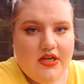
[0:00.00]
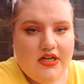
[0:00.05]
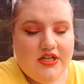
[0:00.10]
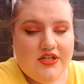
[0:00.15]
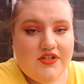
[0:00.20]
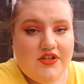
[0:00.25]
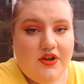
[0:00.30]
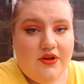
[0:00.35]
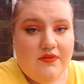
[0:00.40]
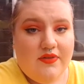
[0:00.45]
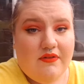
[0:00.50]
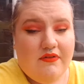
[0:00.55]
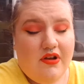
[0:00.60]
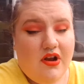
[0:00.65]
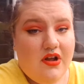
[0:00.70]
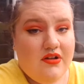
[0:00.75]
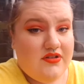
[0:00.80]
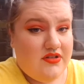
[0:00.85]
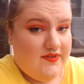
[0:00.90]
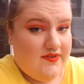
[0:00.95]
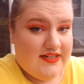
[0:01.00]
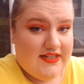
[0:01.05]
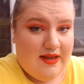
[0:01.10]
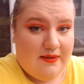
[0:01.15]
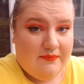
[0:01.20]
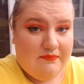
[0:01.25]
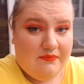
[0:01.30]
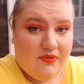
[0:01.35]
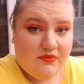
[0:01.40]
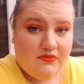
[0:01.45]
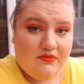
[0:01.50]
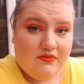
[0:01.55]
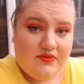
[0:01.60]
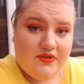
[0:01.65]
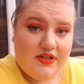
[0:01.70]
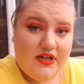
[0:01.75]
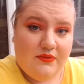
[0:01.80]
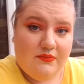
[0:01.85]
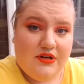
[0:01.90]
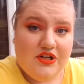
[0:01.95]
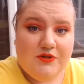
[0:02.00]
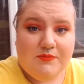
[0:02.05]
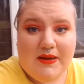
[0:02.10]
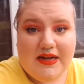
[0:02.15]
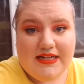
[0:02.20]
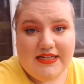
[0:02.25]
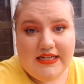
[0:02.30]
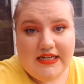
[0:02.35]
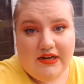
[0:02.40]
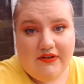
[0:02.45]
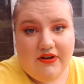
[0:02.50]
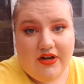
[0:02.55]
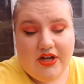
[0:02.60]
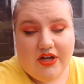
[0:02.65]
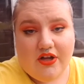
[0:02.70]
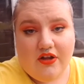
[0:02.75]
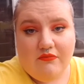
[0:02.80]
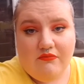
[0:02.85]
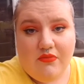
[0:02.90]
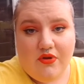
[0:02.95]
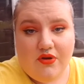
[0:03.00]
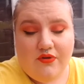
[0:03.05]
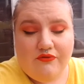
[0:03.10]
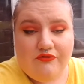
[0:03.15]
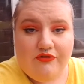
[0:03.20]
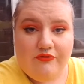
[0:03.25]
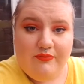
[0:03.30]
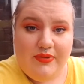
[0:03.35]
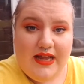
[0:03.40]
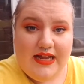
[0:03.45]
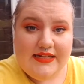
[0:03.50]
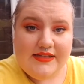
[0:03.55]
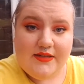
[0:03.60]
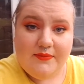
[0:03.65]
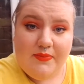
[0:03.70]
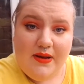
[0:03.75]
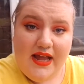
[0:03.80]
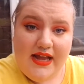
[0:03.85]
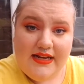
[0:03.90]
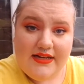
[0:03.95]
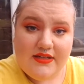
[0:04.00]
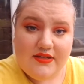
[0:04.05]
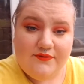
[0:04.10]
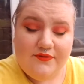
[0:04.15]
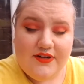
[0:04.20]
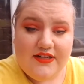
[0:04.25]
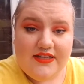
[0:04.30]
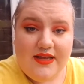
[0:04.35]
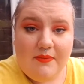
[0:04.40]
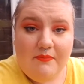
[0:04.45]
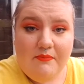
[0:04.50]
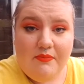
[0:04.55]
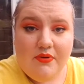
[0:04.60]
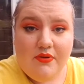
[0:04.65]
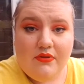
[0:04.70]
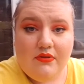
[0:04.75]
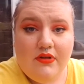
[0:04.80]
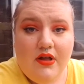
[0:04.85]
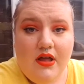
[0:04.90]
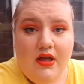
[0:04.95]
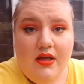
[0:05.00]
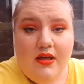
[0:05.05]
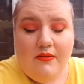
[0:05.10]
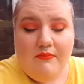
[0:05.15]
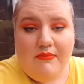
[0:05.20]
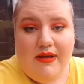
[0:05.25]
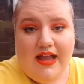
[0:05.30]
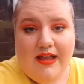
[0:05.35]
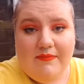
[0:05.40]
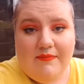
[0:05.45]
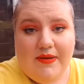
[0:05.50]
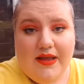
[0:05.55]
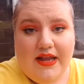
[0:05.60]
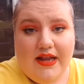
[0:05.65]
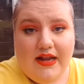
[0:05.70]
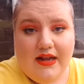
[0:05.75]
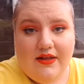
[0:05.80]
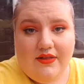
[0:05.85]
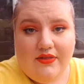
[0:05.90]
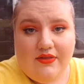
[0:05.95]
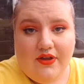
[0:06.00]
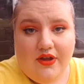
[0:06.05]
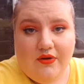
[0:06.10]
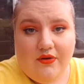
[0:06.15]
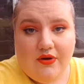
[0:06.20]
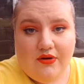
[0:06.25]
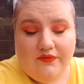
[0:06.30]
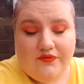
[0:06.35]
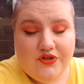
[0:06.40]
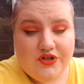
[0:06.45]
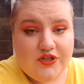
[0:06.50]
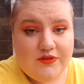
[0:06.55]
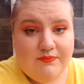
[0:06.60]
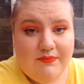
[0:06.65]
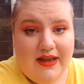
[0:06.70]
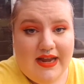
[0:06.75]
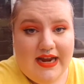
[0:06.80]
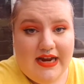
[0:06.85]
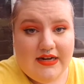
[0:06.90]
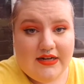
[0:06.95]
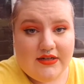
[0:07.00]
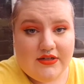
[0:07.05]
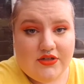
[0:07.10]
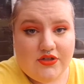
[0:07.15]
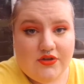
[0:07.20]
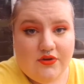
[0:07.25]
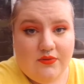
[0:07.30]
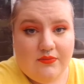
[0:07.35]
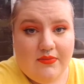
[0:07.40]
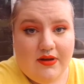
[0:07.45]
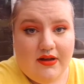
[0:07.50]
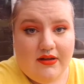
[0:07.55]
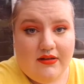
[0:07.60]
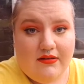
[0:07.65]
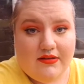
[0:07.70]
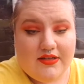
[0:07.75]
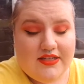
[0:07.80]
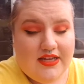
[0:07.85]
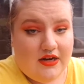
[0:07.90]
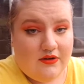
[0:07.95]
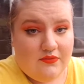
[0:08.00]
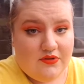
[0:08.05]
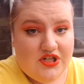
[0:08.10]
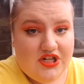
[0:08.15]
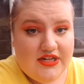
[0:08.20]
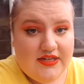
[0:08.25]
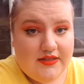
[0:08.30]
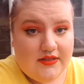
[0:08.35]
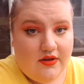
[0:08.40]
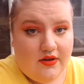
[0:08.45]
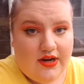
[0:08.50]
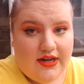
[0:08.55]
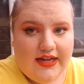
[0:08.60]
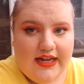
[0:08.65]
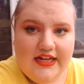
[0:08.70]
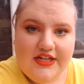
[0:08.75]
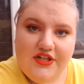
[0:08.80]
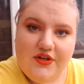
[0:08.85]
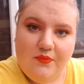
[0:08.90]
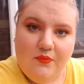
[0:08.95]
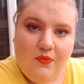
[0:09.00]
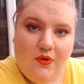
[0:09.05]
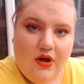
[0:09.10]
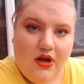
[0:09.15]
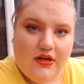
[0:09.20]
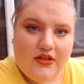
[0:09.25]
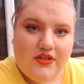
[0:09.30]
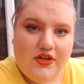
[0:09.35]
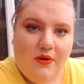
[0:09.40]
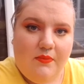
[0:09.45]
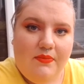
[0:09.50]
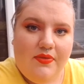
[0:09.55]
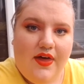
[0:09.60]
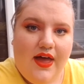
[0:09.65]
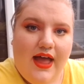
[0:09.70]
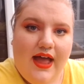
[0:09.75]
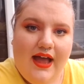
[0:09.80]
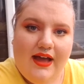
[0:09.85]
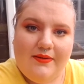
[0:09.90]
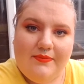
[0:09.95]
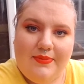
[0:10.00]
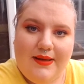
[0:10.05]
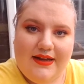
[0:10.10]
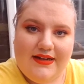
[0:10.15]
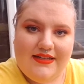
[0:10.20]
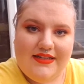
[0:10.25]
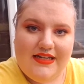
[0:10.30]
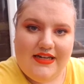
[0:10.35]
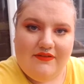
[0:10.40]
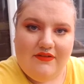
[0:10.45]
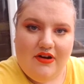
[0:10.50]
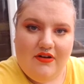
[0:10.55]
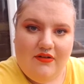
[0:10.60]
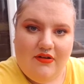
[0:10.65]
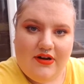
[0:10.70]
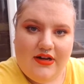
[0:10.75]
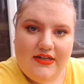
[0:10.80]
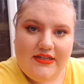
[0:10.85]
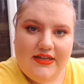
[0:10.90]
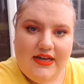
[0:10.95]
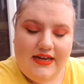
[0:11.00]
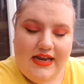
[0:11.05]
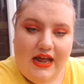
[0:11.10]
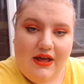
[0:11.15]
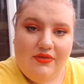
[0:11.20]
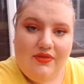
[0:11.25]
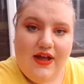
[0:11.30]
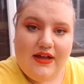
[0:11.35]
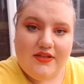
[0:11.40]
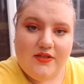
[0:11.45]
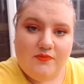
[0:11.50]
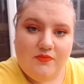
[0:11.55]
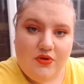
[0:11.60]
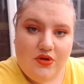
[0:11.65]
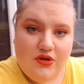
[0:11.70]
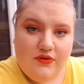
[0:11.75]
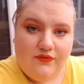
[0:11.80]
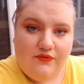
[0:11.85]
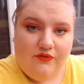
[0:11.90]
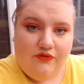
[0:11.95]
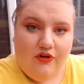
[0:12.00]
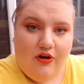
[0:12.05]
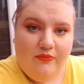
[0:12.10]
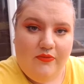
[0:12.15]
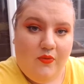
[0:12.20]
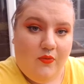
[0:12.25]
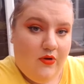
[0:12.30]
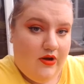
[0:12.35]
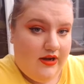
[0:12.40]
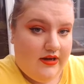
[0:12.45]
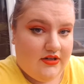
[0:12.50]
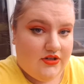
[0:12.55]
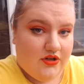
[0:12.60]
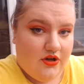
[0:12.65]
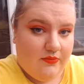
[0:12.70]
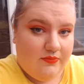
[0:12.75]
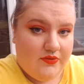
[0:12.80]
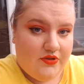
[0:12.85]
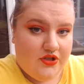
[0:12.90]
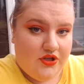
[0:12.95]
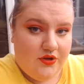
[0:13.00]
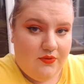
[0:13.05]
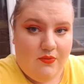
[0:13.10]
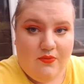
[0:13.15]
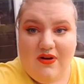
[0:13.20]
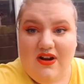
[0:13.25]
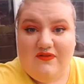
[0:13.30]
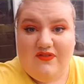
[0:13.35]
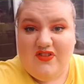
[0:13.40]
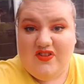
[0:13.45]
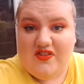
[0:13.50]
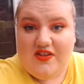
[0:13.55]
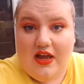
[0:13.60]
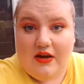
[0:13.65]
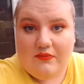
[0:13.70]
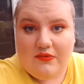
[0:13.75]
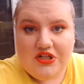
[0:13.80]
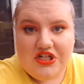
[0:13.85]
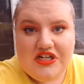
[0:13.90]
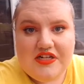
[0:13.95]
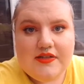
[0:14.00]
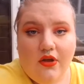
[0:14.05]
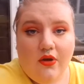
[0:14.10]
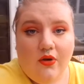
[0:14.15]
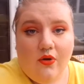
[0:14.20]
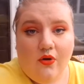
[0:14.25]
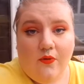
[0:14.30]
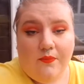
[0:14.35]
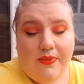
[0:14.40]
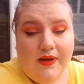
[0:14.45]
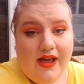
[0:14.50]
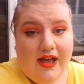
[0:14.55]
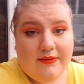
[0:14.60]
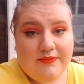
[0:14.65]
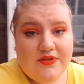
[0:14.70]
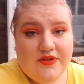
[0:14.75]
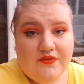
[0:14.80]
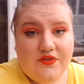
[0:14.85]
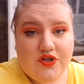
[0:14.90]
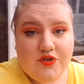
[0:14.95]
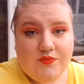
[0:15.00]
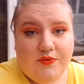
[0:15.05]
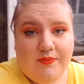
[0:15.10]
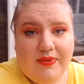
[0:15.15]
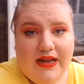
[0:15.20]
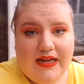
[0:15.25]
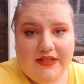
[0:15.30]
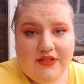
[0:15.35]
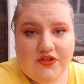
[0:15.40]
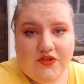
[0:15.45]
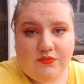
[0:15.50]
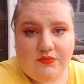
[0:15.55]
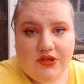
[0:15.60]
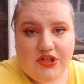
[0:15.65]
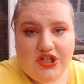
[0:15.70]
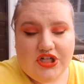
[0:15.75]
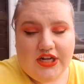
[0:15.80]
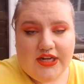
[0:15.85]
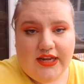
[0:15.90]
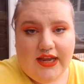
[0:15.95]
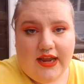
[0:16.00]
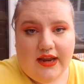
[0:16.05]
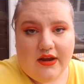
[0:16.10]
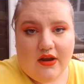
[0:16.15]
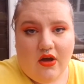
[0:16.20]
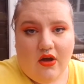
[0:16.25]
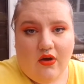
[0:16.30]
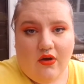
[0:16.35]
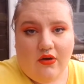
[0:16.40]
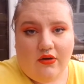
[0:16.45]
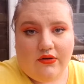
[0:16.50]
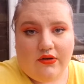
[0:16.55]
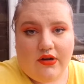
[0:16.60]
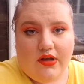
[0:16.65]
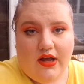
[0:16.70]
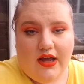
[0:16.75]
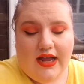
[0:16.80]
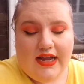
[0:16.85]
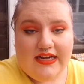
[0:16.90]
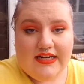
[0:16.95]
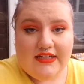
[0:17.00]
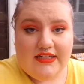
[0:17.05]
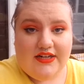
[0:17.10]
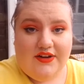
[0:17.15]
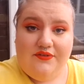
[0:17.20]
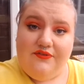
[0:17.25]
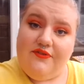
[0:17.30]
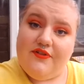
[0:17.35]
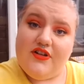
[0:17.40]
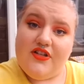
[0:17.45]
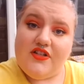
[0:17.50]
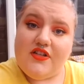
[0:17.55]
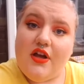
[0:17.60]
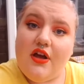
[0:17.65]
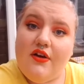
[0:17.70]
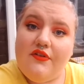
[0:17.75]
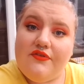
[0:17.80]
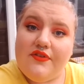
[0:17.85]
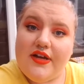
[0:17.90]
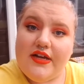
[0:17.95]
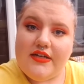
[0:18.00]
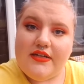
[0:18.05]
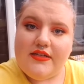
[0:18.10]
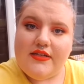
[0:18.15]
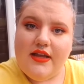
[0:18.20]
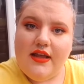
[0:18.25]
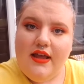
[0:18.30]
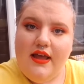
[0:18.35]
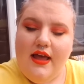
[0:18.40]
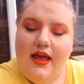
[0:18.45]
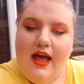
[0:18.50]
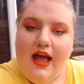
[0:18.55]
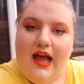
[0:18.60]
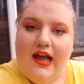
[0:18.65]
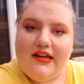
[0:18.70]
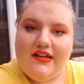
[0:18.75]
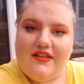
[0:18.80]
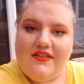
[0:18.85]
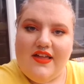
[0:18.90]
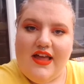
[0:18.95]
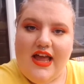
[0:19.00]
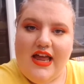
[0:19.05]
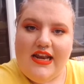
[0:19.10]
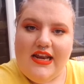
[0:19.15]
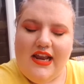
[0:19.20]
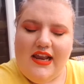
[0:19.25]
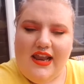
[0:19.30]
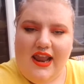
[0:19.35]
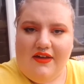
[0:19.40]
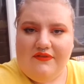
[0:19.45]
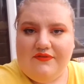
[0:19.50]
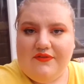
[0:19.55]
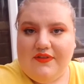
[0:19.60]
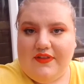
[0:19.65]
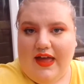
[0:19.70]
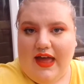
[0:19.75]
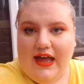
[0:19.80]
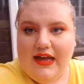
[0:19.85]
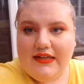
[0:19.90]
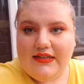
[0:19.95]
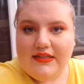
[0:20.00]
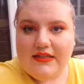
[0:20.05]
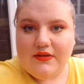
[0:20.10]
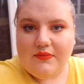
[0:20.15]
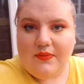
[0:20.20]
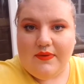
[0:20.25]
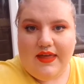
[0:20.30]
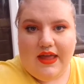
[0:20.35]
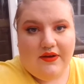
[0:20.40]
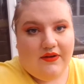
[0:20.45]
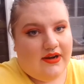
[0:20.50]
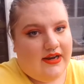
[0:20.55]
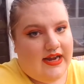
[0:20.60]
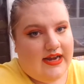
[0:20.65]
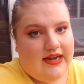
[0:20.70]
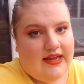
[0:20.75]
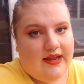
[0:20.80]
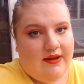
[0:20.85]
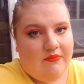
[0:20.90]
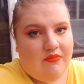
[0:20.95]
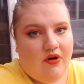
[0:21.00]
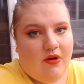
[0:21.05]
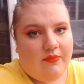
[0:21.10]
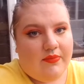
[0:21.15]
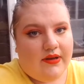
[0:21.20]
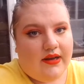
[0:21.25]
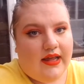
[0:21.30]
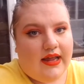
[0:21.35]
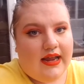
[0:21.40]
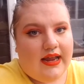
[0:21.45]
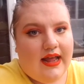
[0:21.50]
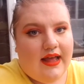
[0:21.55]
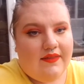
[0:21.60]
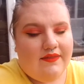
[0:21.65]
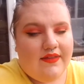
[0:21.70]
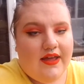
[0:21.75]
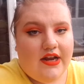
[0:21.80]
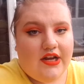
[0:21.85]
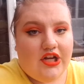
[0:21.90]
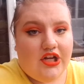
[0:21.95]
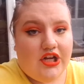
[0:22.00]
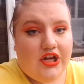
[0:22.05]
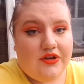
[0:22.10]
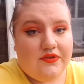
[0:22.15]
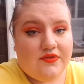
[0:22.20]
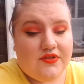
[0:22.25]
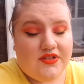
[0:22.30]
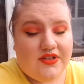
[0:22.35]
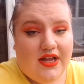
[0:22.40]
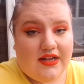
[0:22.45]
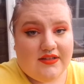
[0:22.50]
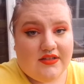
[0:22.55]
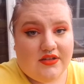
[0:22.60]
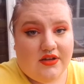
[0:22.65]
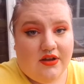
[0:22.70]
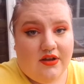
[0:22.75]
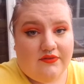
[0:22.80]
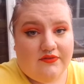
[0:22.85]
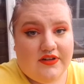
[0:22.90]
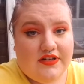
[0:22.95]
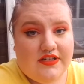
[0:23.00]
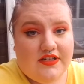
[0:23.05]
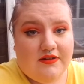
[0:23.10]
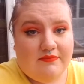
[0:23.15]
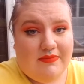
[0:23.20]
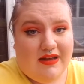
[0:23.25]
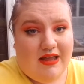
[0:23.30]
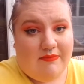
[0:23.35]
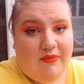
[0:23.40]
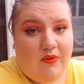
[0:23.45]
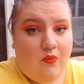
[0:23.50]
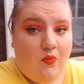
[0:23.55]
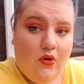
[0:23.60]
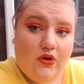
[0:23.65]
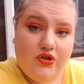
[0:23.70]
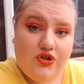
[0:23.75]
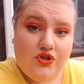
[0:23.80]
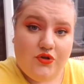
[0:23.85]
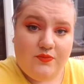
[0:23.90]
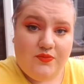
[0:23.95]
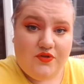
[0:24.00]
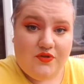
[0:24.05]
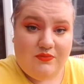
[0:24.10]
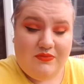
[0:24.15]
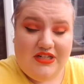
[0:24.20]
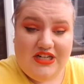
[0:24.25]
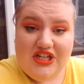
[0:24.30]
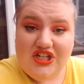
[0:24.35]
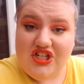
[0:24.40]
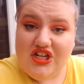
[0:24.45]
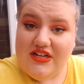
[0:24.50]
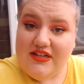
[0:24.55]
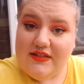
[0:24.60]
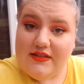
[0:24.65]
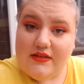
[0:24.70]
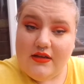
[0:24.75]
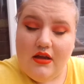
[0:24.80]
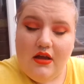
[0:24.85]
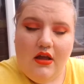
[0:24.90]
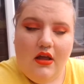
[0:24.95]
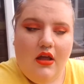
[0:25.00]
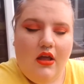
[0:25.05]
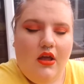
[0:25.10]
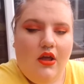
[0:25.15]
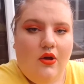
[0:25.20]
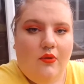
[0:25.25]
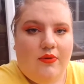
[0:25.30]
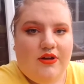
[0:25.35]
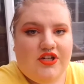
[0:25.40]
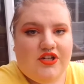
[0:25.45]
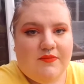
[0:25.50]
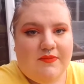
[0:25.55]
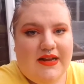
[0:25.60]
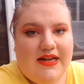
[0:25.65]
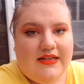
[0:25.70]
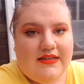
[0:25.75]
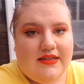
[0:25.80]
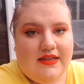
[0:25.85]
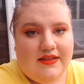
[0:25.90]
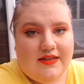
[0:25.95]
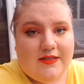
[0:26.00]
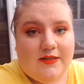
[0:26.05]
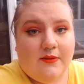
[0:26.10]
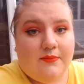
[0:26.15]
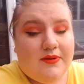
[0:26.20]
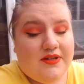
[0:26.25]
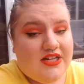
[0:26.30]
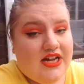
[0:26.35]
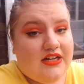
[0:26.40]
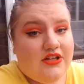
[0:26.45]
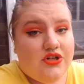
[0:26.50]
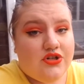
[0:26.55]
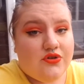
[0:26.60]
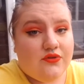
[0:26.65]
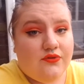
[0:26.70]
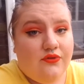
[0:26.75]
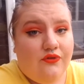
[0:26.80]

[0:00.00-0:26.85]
So there are loads of examples in which bacteria can move from place to place. For example, maybe you could have just made some sandwiches on a kitchen worktop that had bacteria on it, and now that's moved from the worktop to wherever the sandwich is. Or perhaps you've just prepared some chicken on a different surface and then left that without cleaning it properly, and then used that surface to maybe wash up some dishes, which means that there's the potential